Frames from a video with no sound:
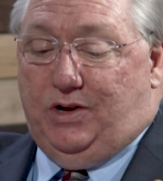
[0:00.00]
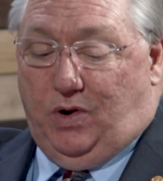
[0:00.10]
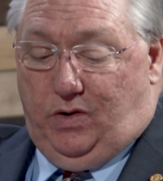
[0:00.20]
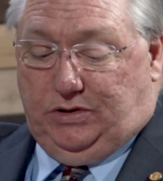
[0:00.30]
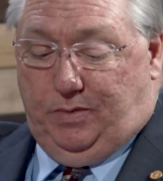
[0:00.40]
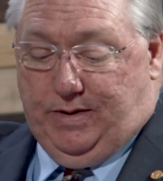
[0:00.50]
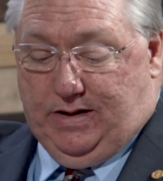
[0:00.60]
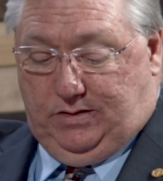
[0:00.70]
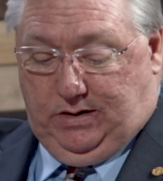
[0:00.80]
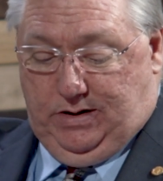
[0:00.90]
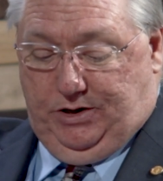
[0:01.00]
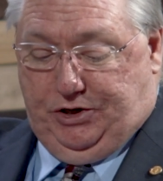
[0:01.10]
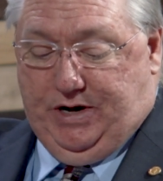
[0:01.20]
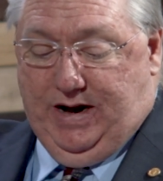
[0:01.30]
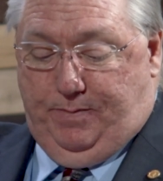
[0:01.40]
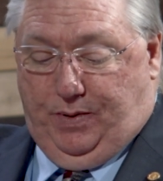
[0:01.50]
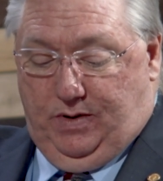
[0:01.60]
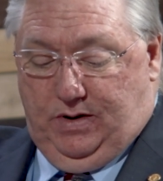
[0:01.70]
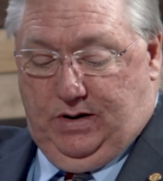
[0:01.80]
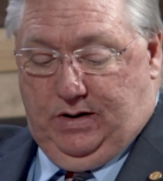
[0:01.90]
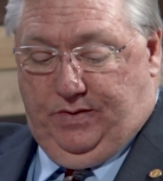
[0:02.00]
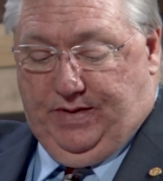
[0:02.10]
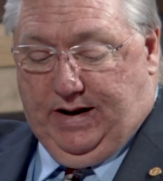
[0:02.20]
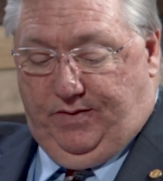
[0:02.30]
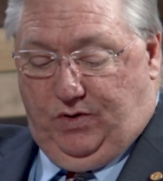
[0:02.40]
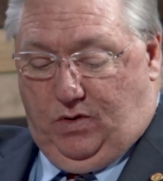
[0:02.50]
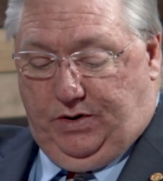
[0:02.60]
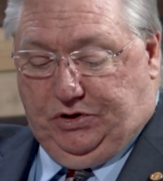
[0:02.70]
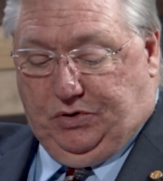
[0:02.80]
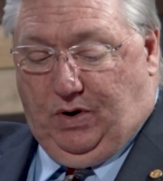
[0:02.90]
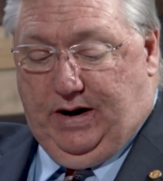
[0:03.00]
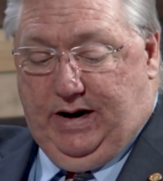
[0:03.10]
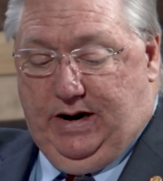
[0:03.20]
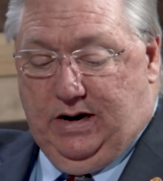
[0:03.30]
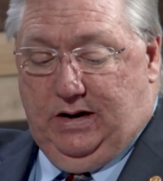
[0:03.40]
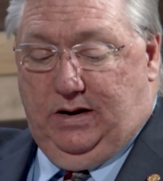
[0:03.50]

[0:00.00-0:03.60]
talks about sheep that have gone astray.